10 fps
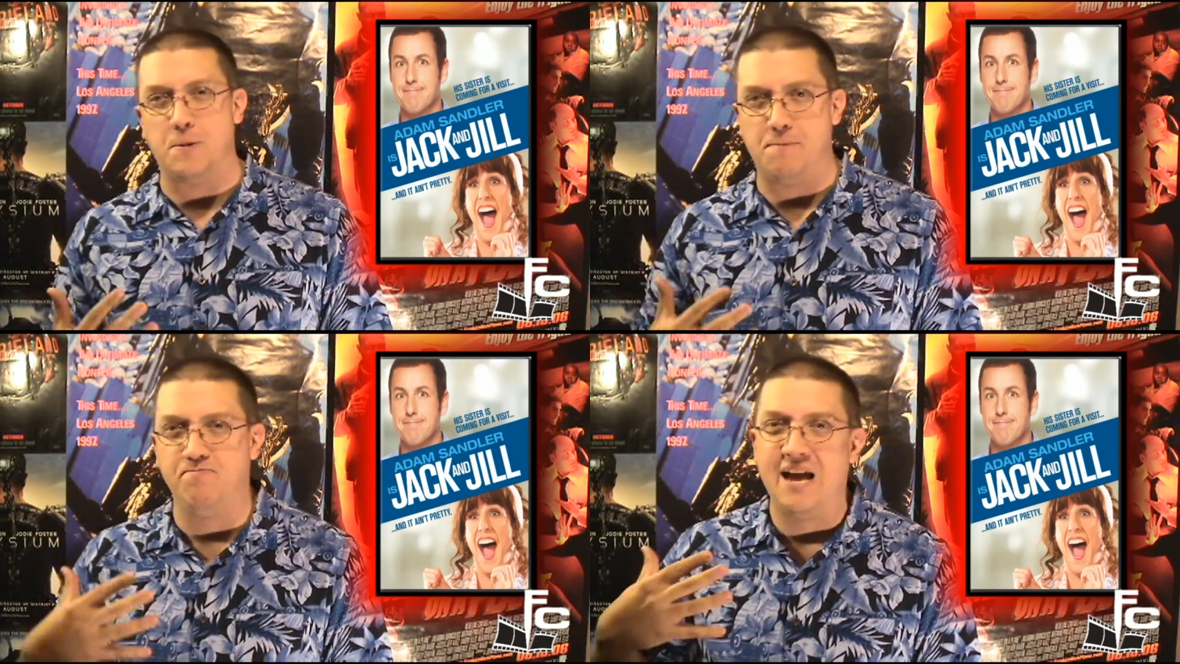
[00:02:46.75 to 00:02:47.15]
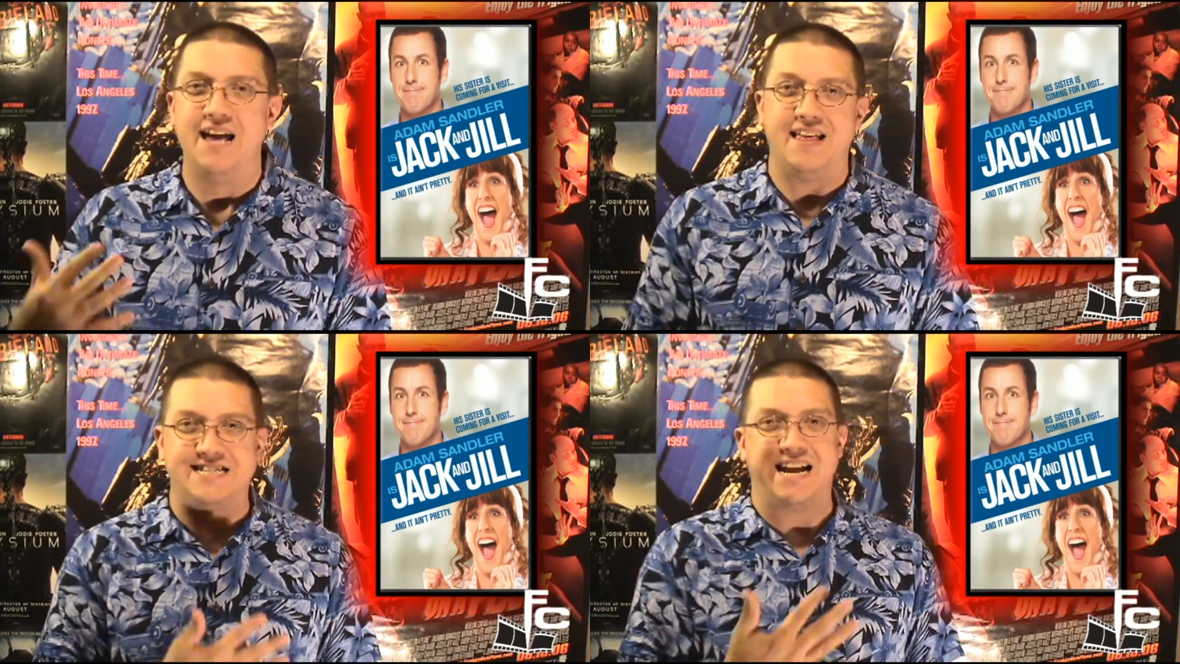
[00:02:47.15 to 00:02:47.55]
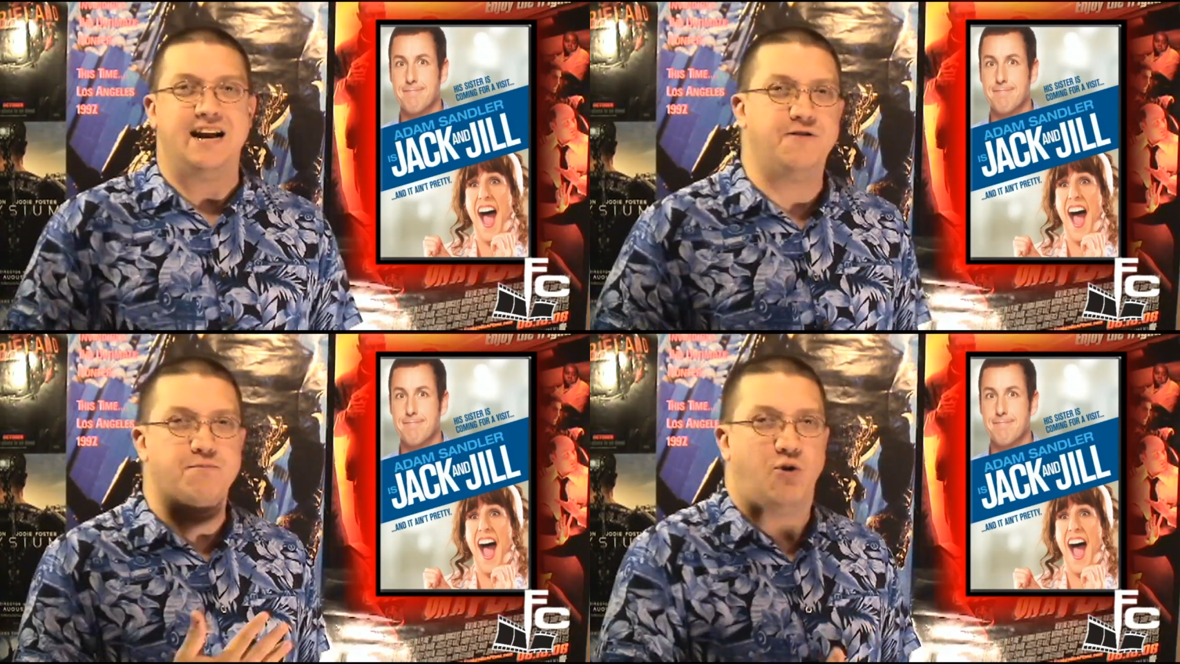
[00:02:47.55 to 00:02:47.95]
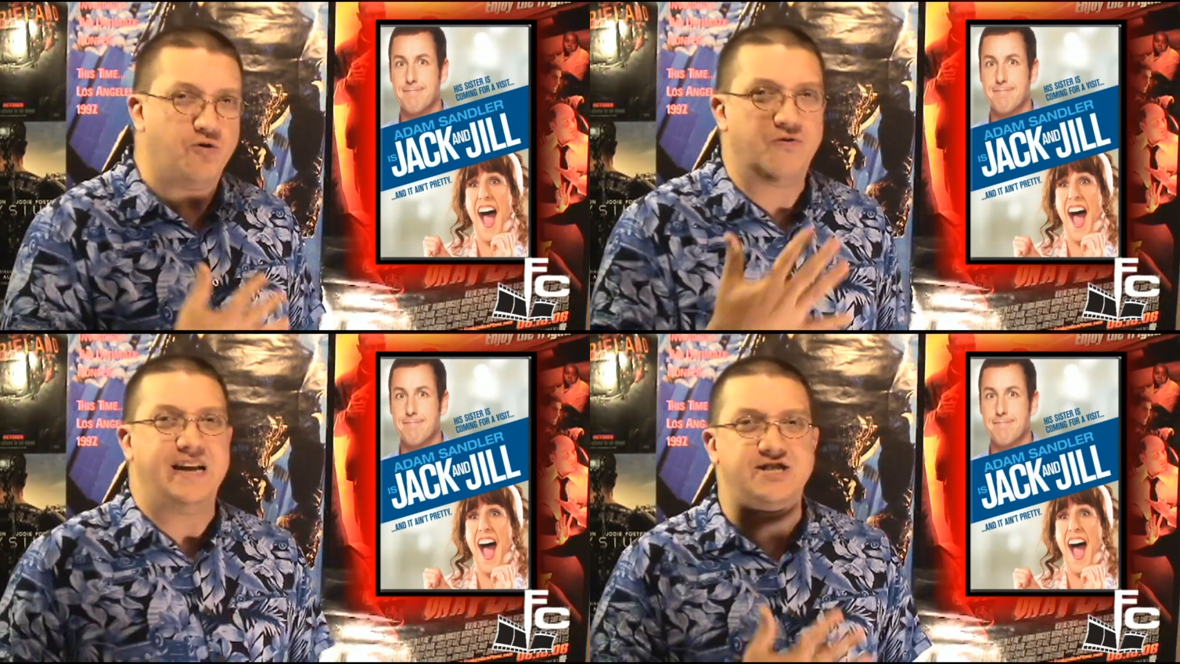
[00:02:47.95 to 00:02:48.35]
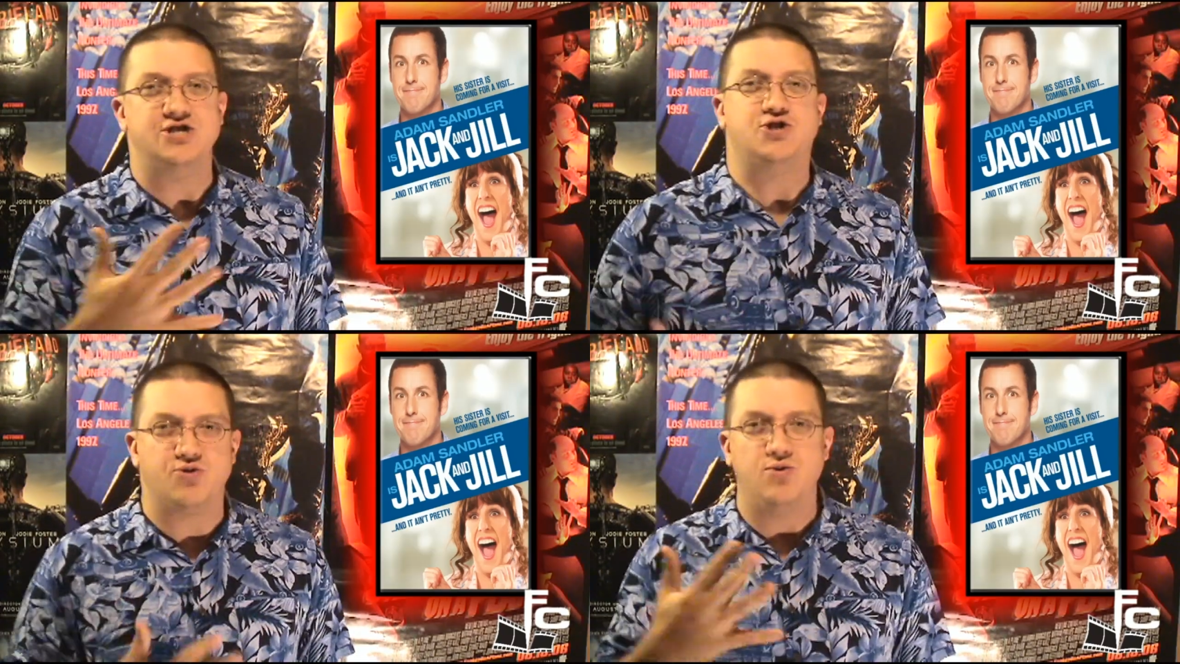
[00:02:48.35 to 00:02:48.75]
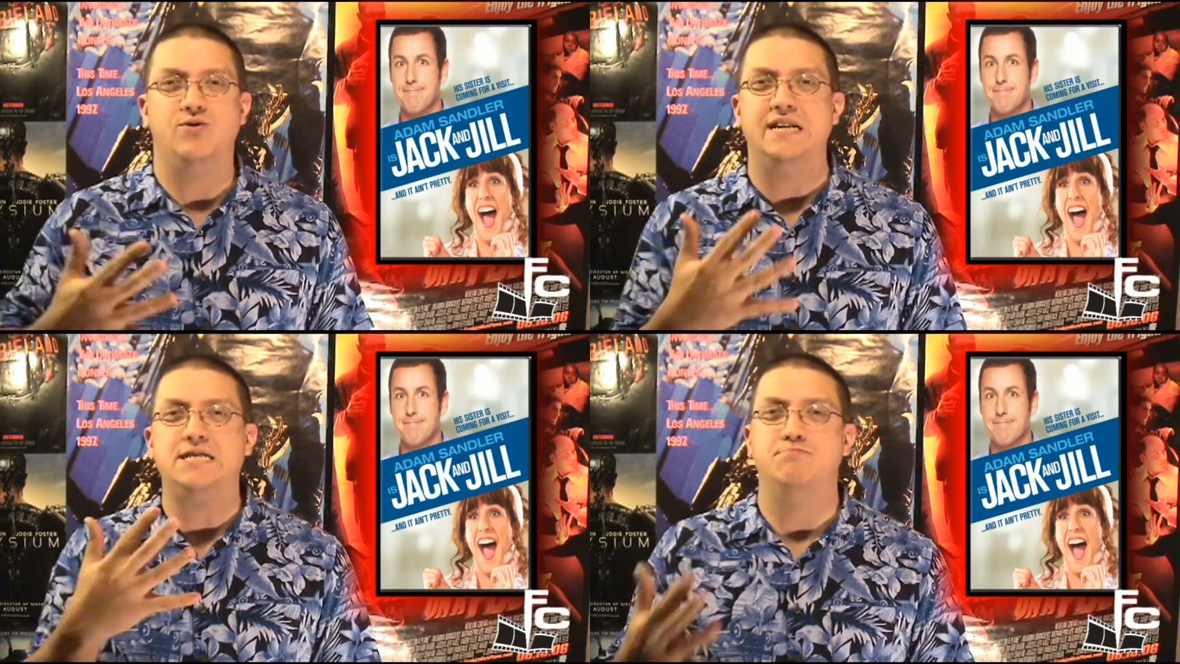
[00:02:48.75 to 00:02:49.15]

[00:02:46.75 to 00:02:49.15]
Speaker 1: and that's kind of the motivation through this